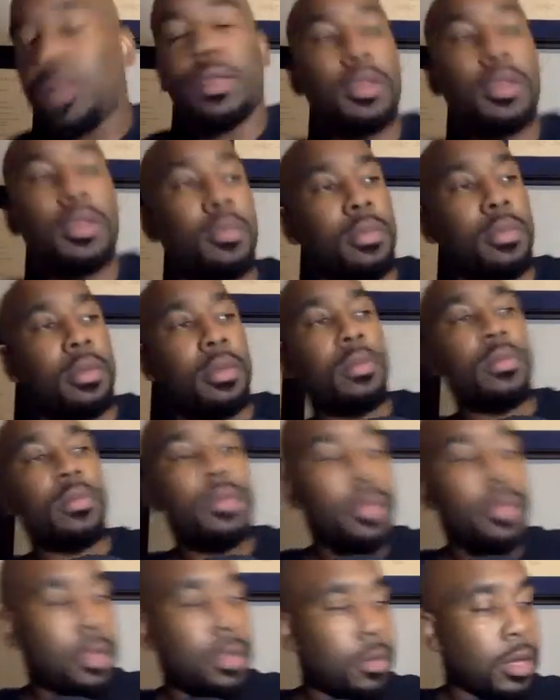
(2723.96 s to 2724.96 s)
some.
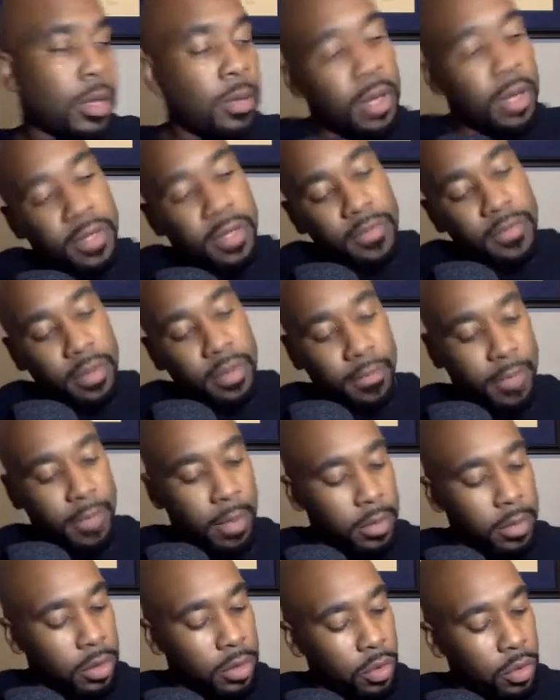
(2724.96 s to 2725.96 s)
Yeah, I mean, I'm
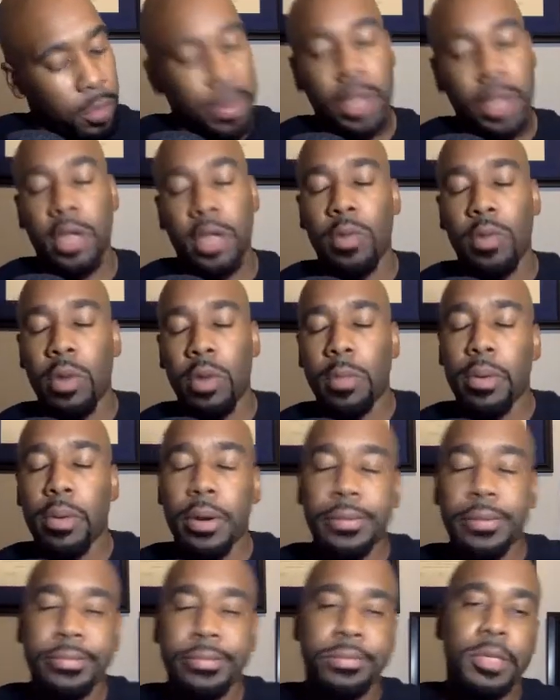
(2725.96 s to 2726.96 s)
gonna do the pinky ring
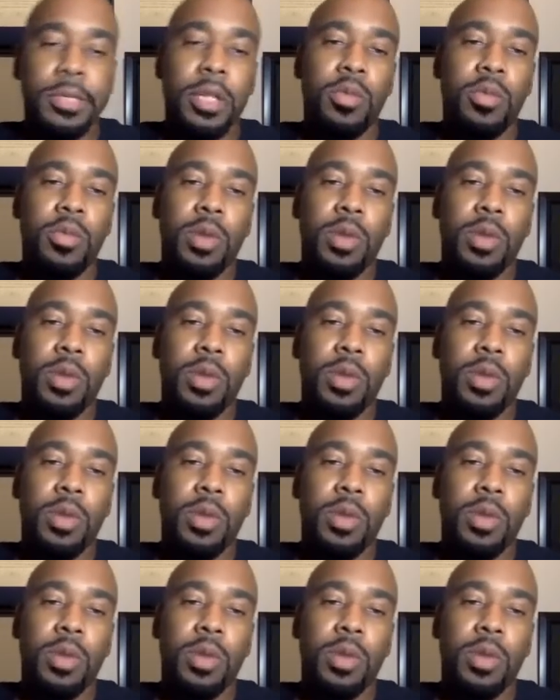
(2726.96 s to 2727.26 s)
part. That's what